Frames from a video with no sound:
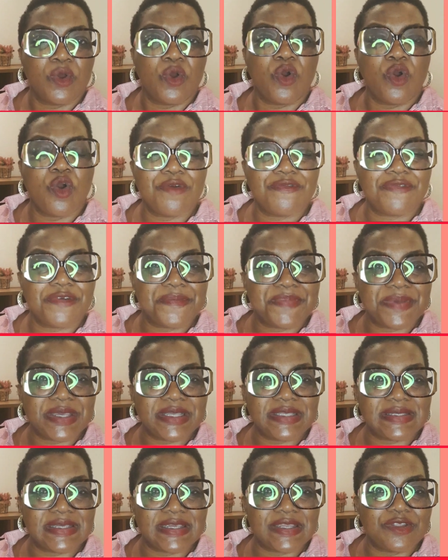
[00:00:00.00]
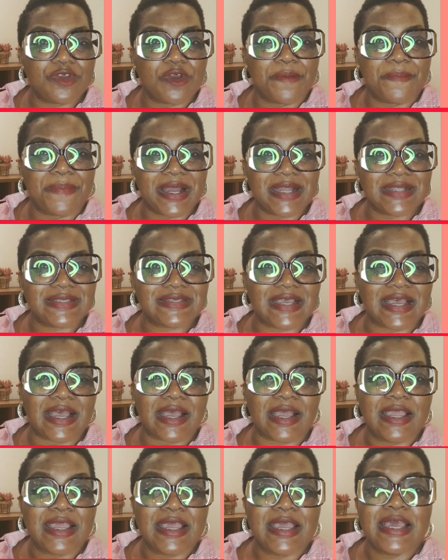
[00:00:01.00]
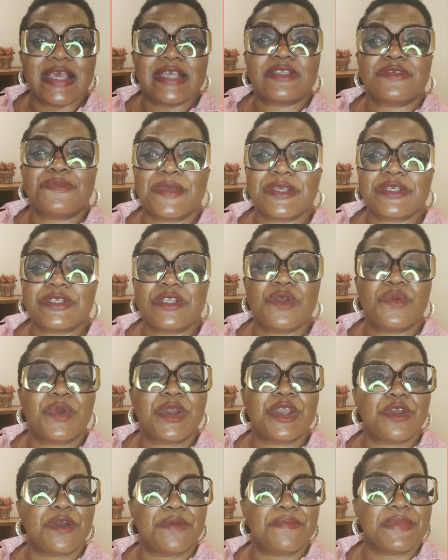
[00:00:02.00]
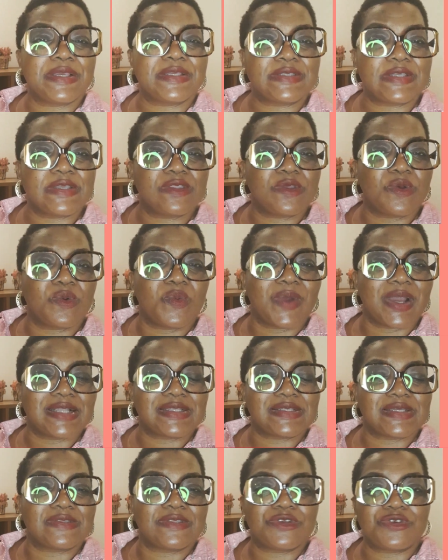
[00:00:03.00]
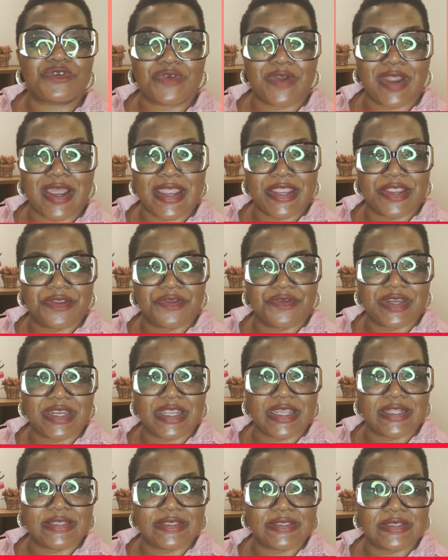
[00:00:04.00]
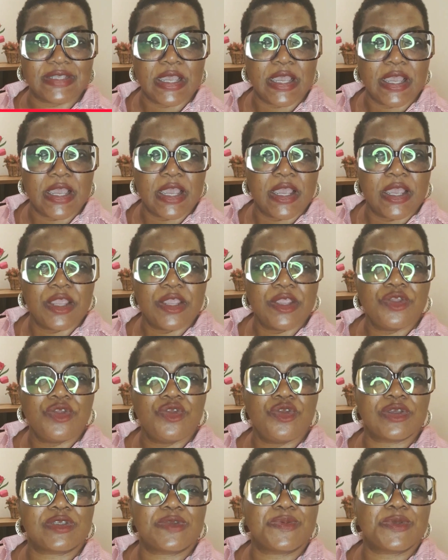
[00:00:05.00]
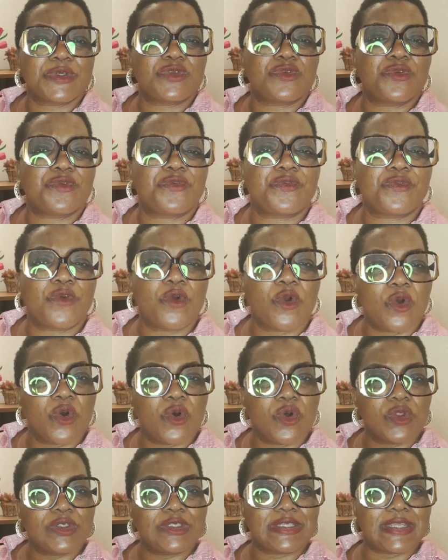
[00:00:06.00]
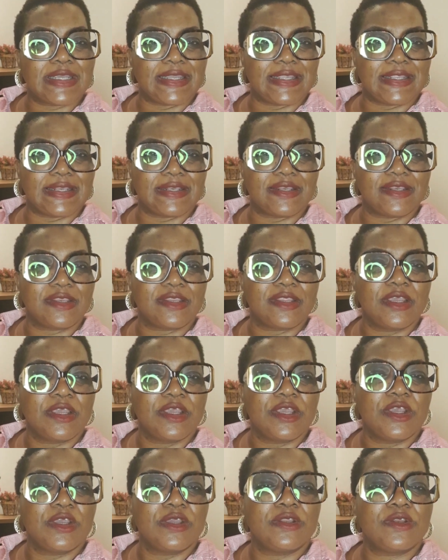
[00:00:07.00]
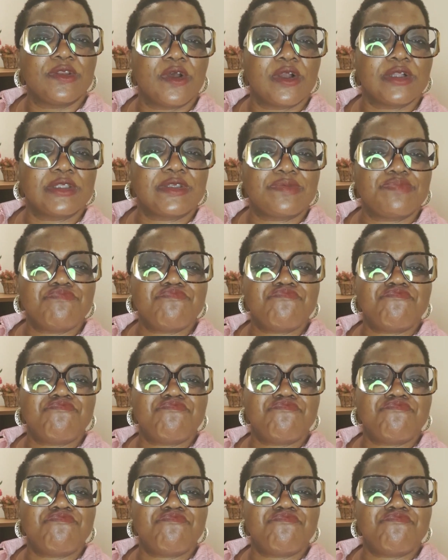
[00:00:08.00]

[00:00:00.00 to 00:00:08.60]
Overbeating your batter, especially when you're mixing the wet and the dry ingredients. You're supposed to fold in, not